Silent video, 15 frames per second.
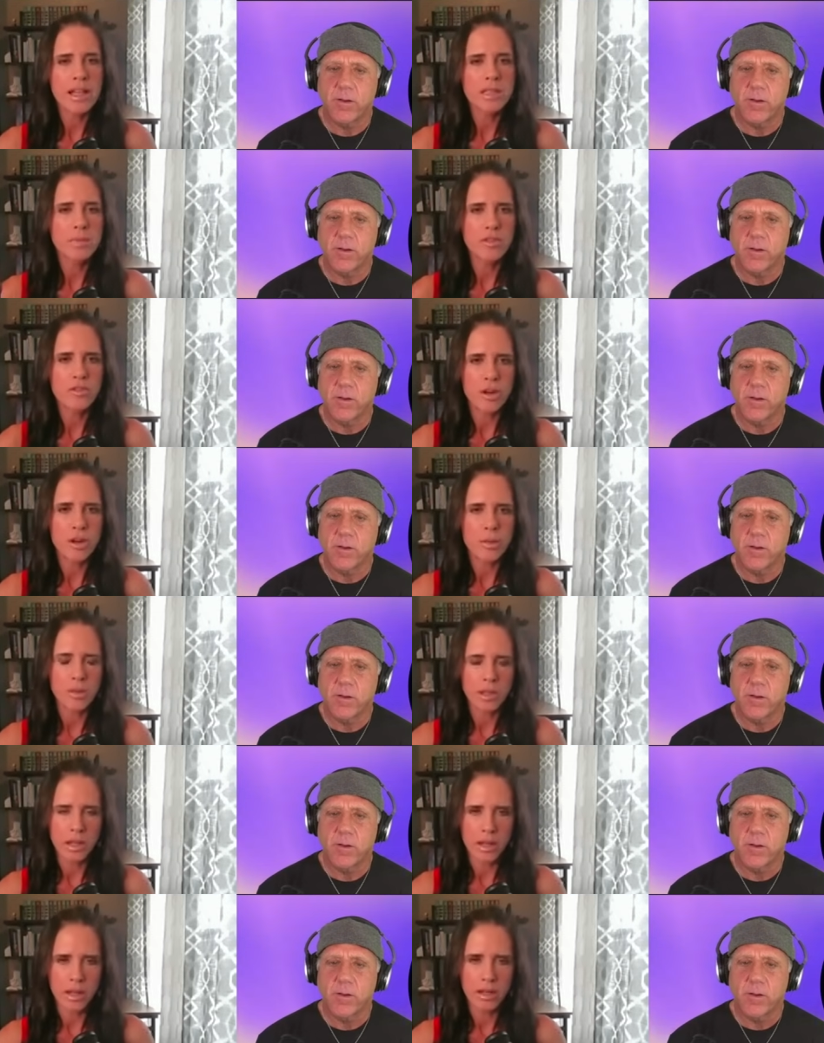Speaker 1: been
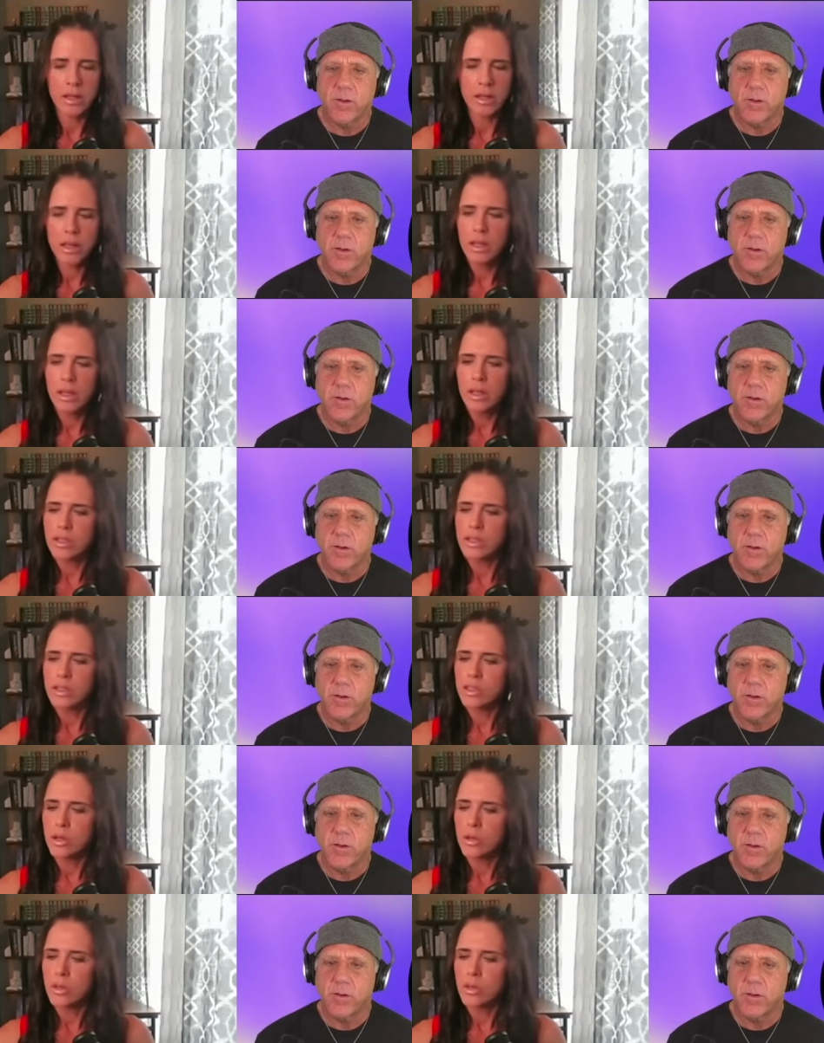formulated
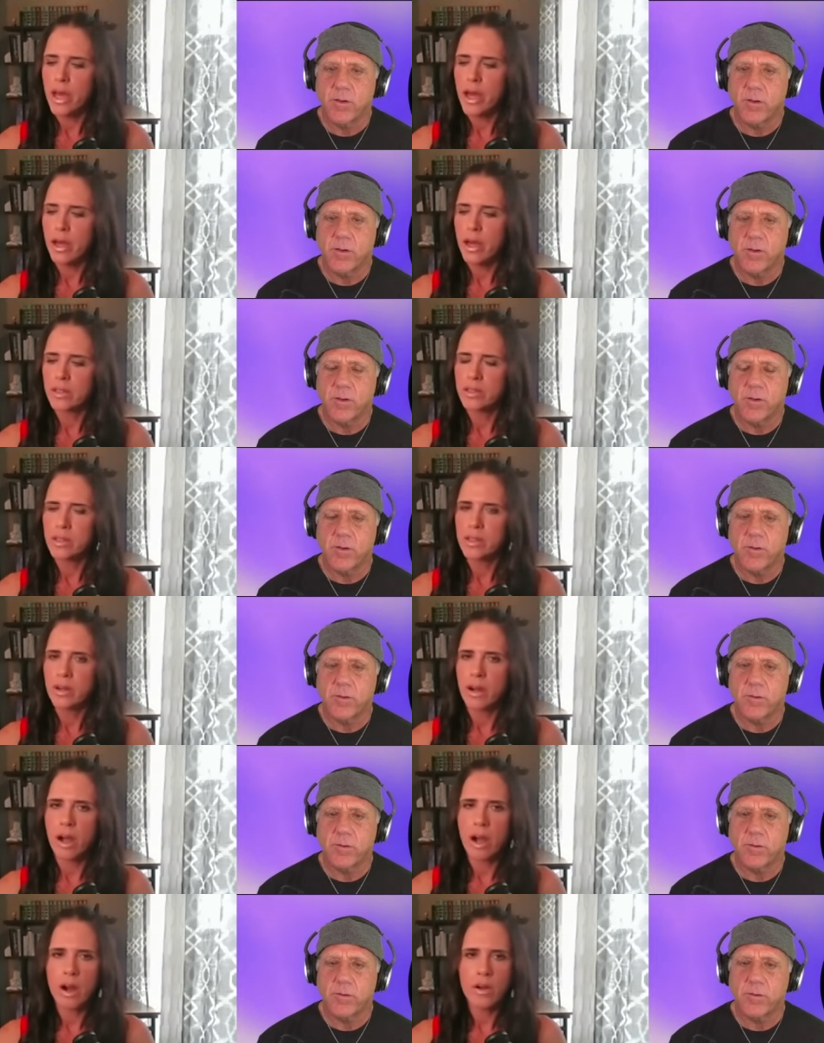so that
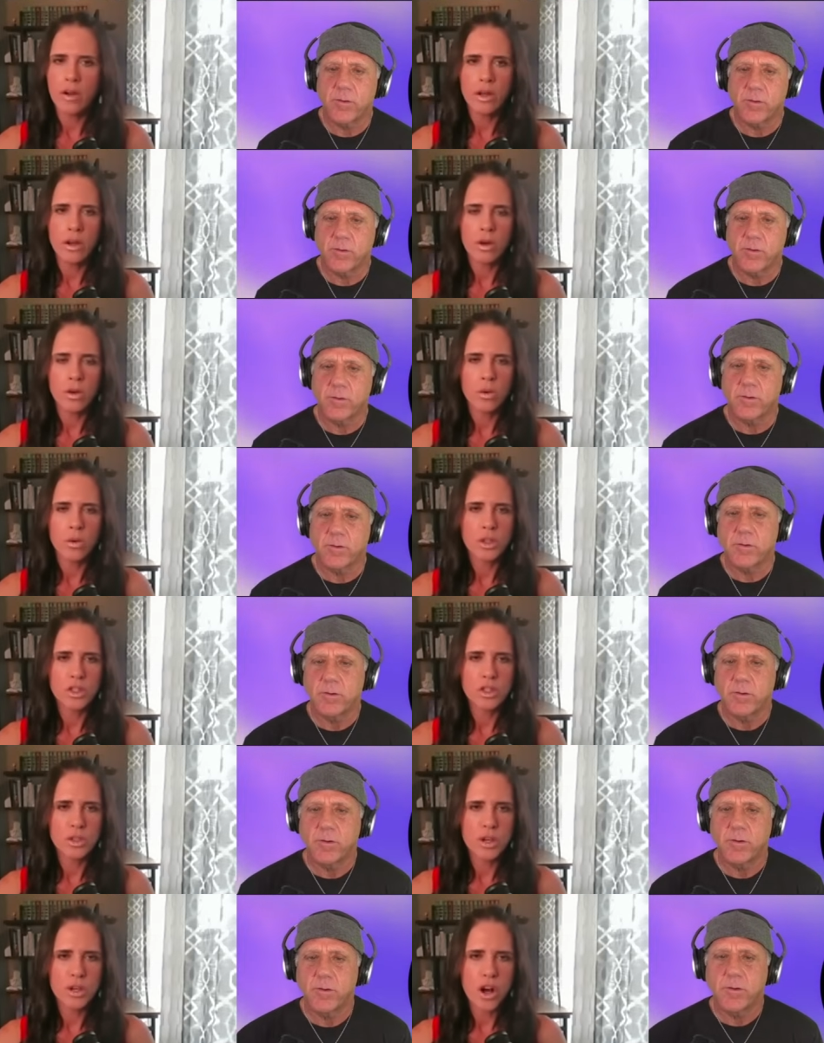there are no, what
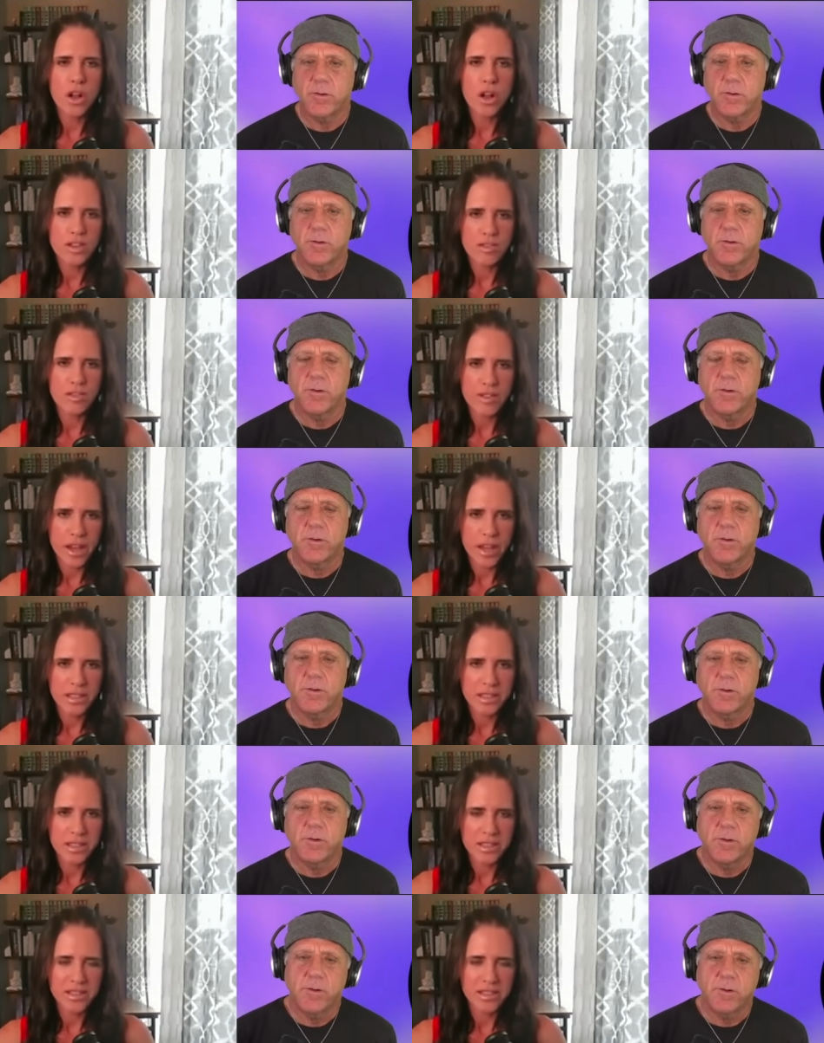you call
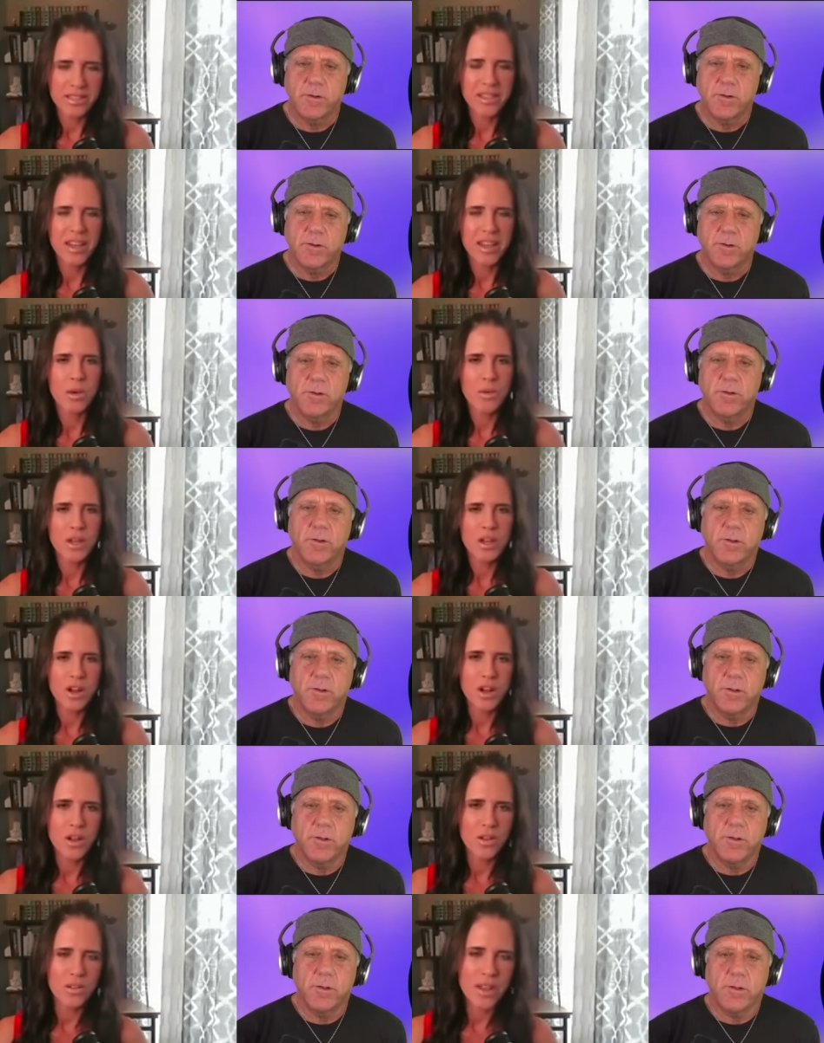effects. Okay. What we
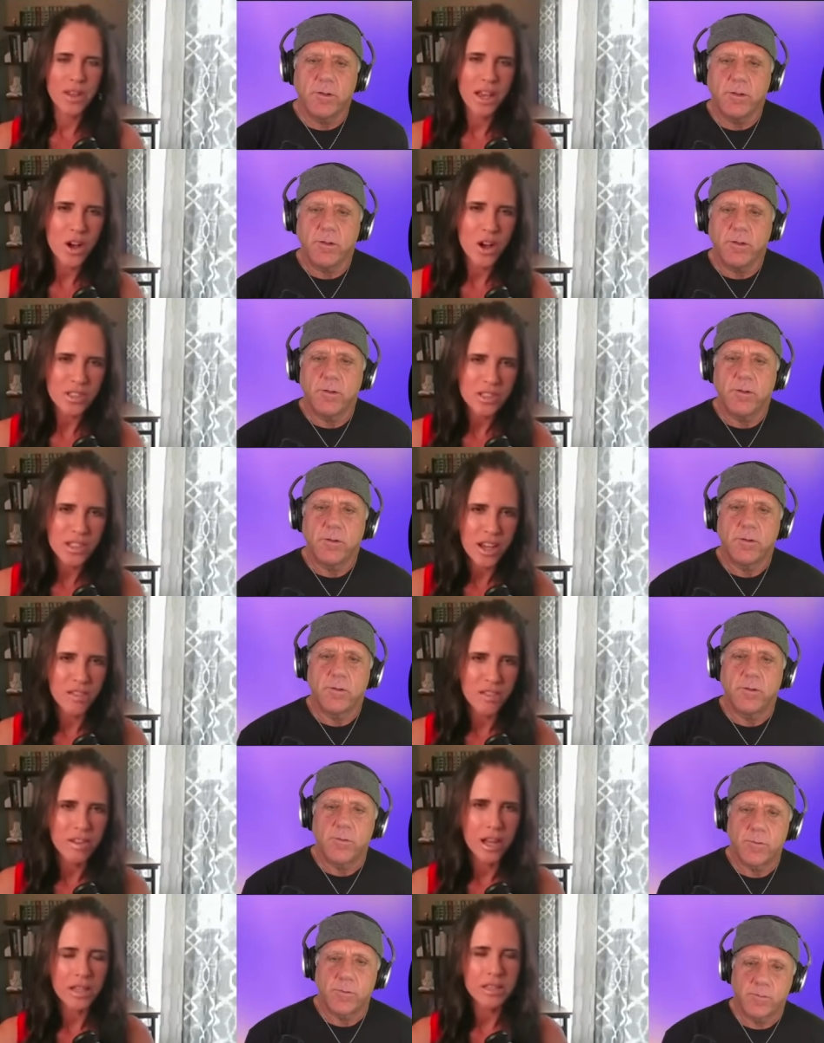call, they call side
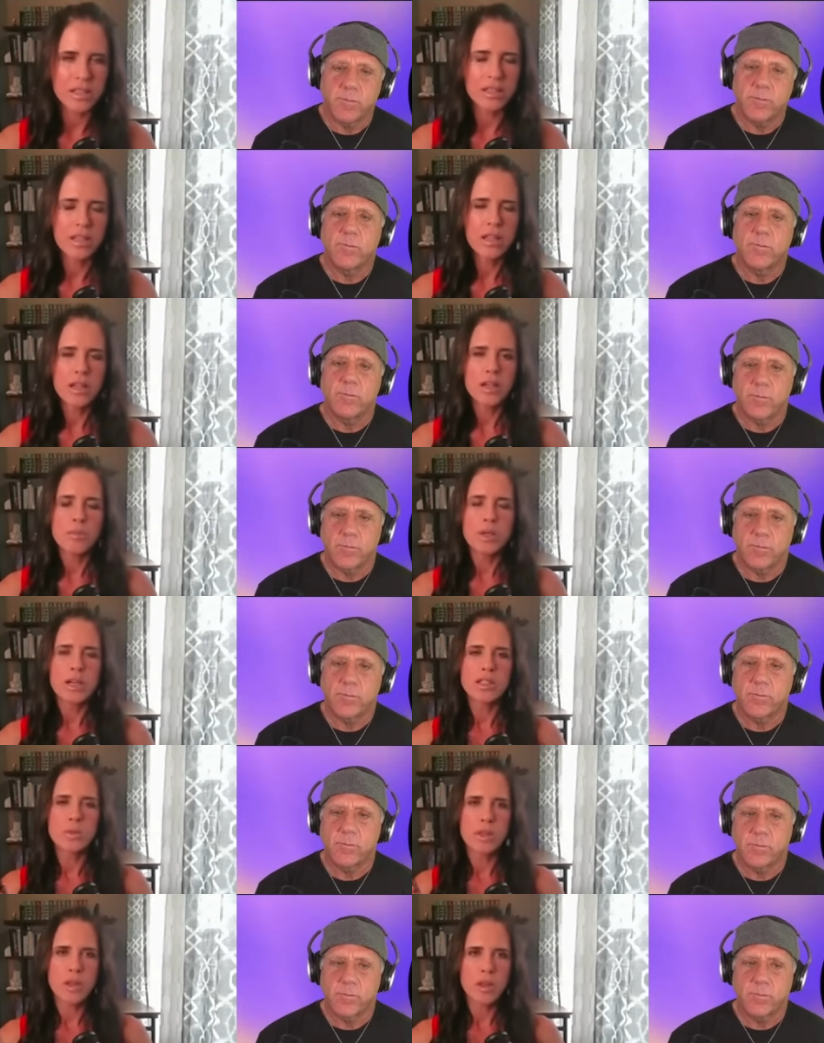effects,
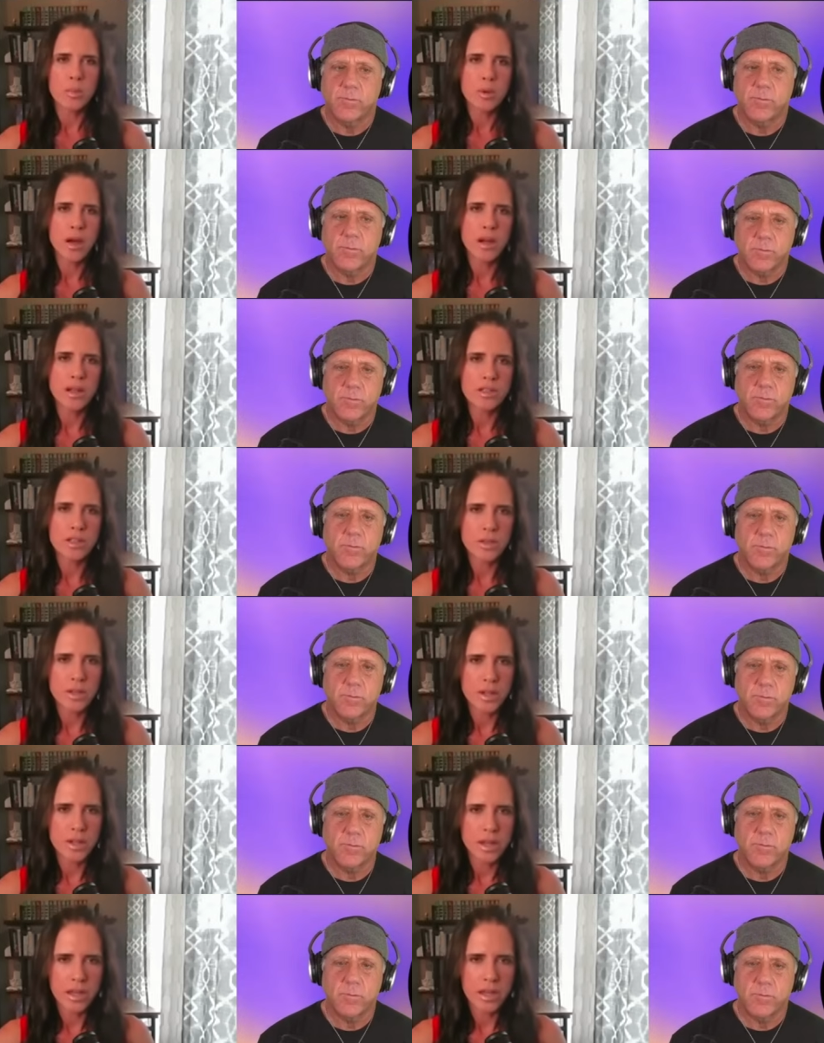because with other products you
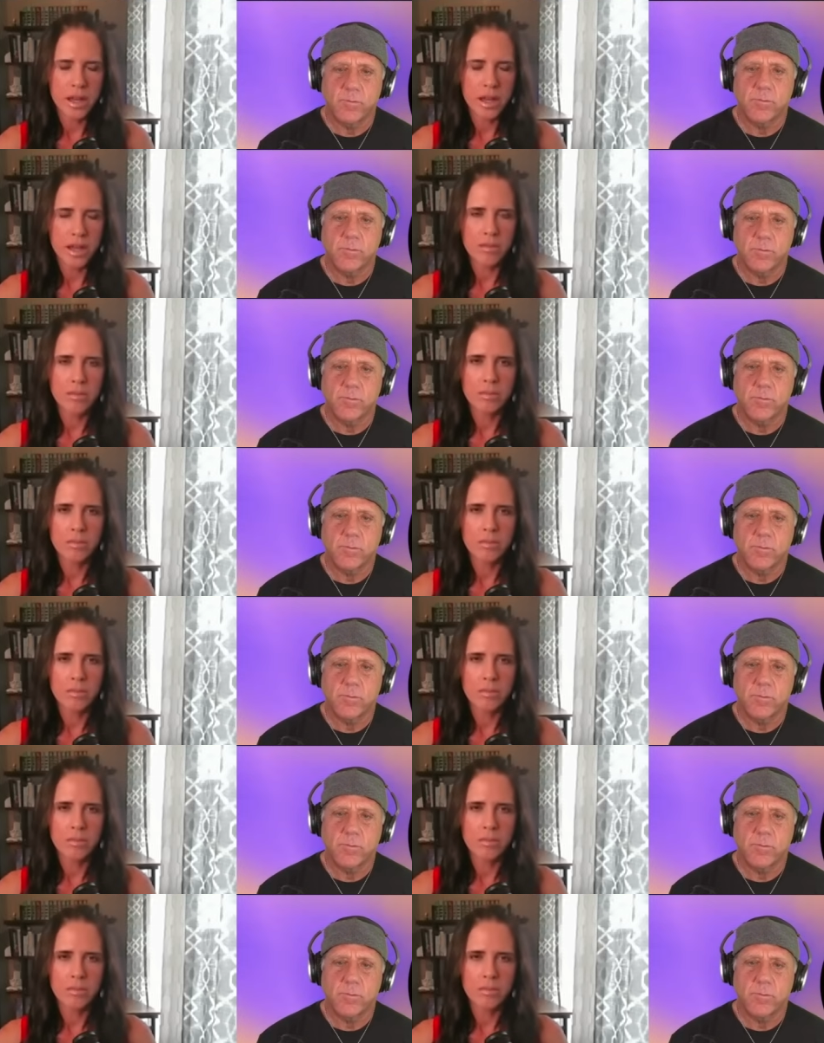can get that.